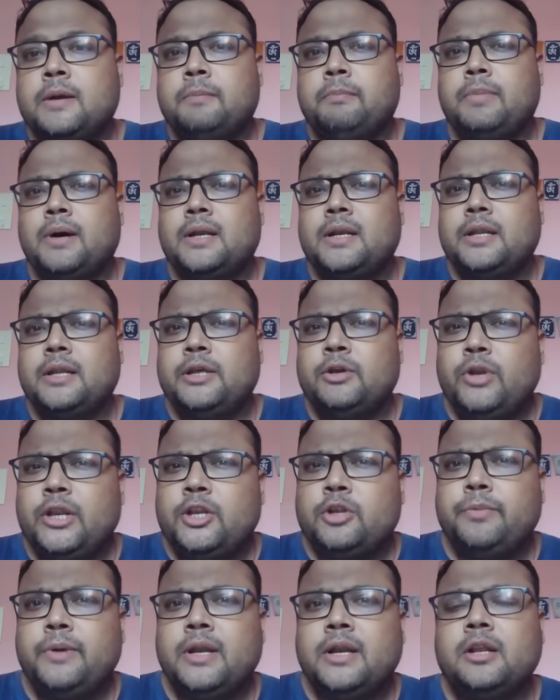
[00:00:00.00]
But you need
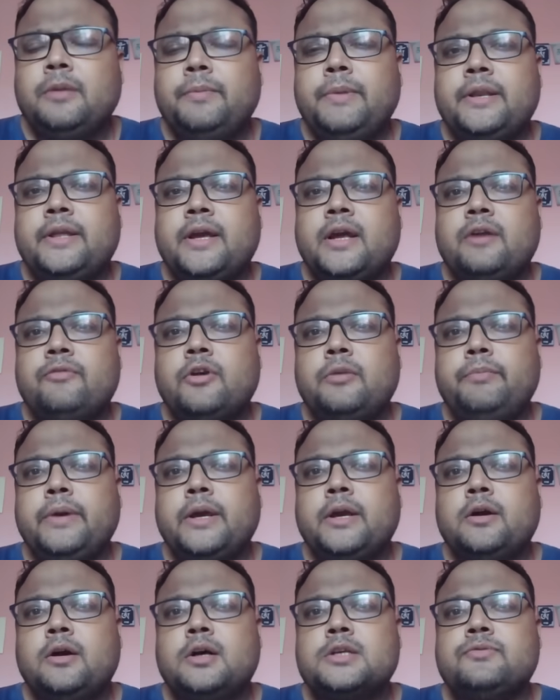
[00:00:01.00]
to be a little bit careful,
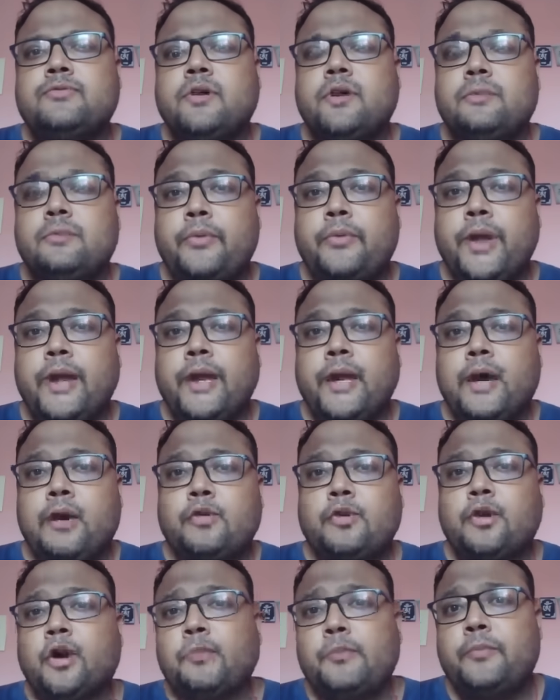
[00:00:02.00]
because for breakout
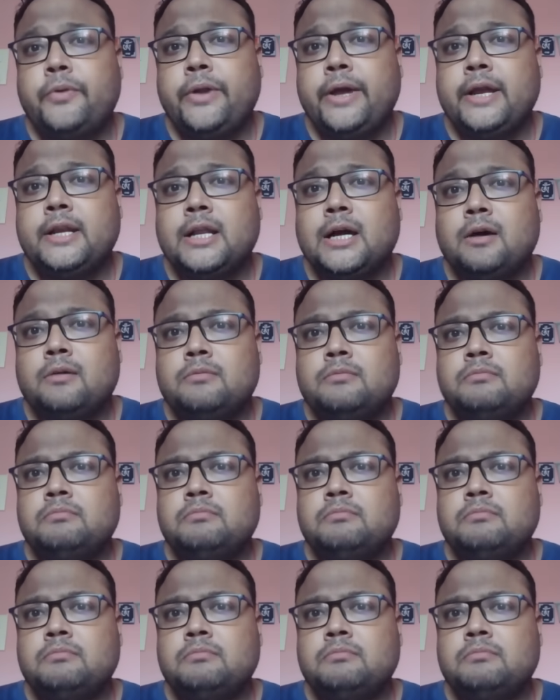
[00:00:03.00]
or breakdown,